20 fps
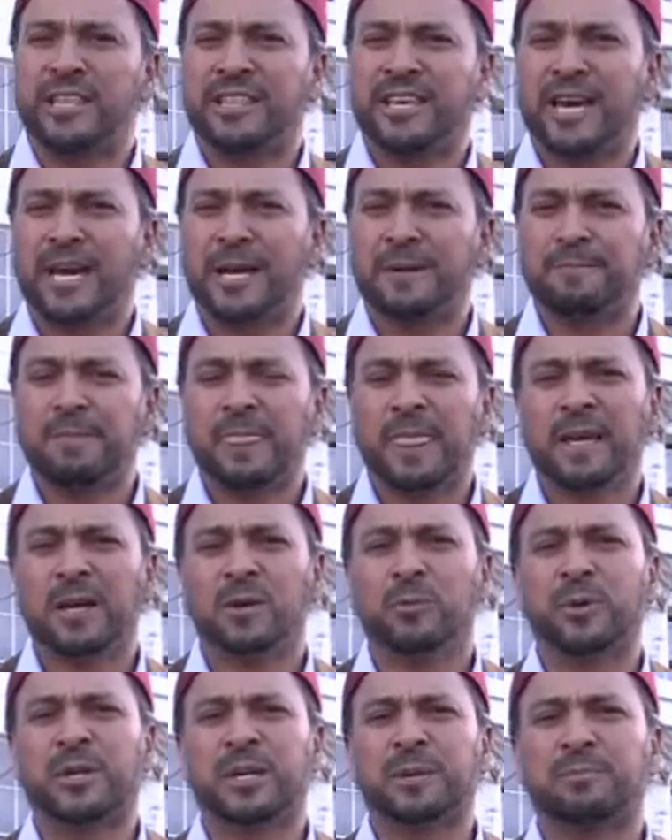there.
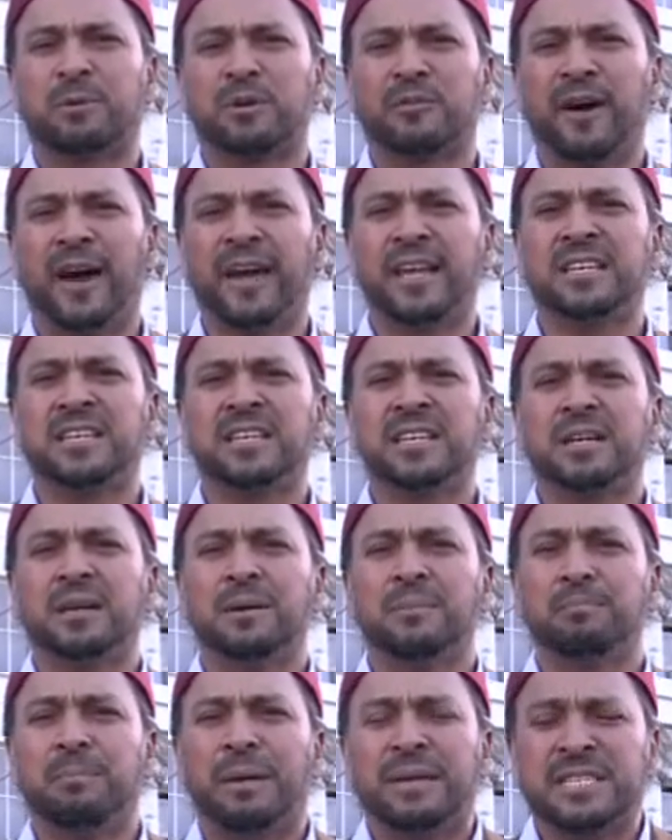We can provide
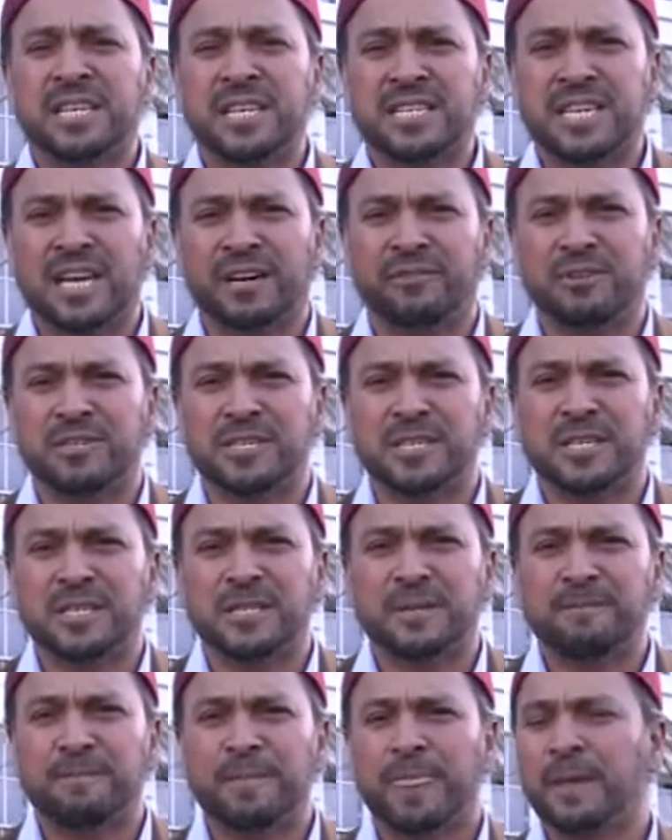basic services,
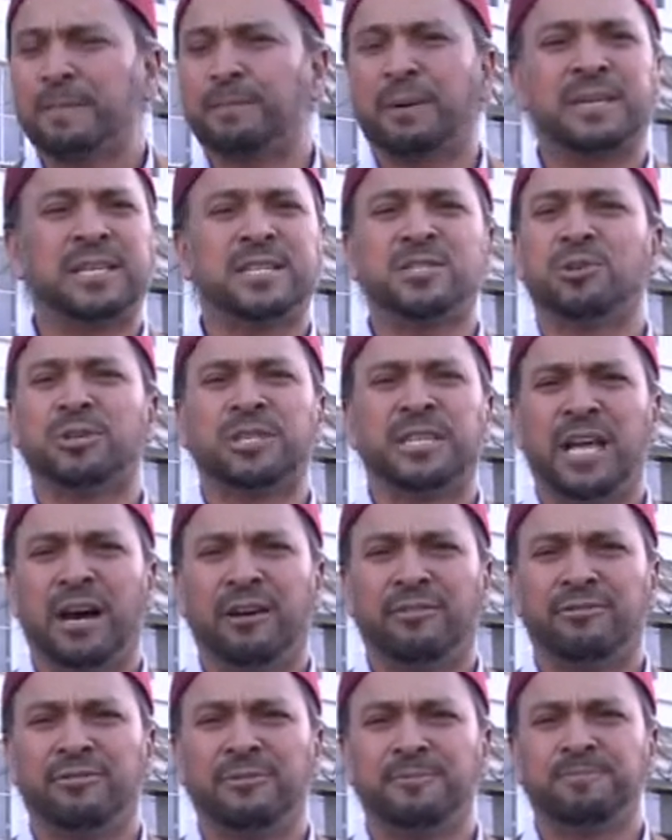but it's not
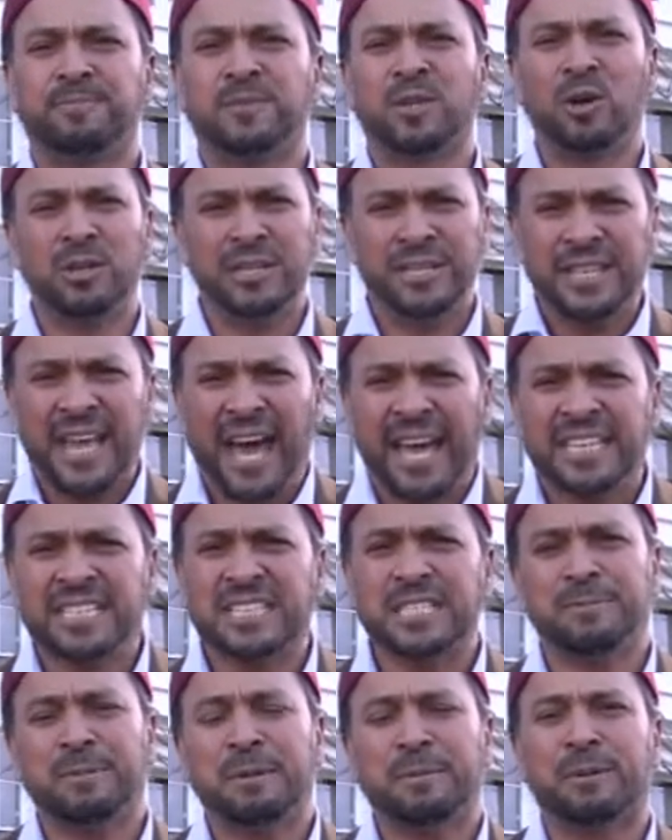enough. Only
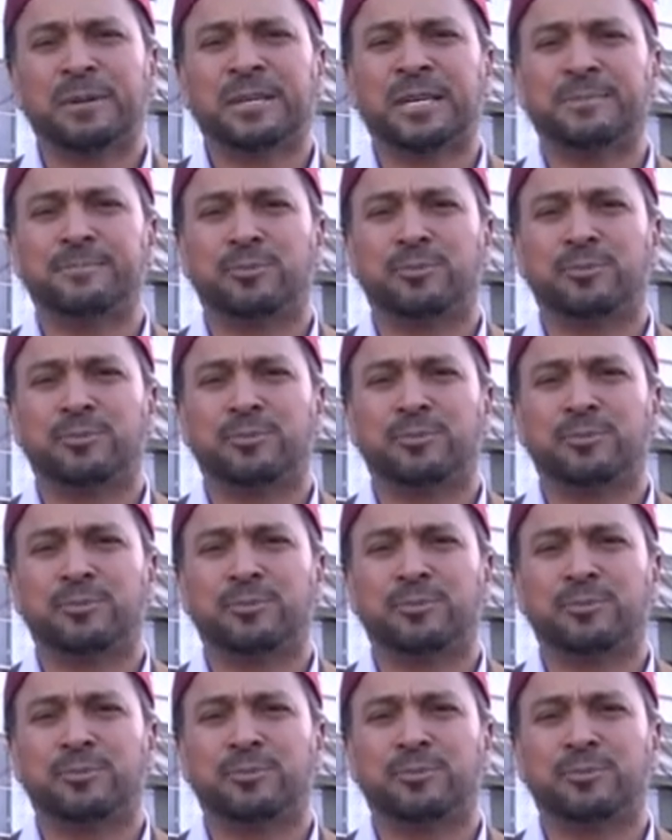90 people can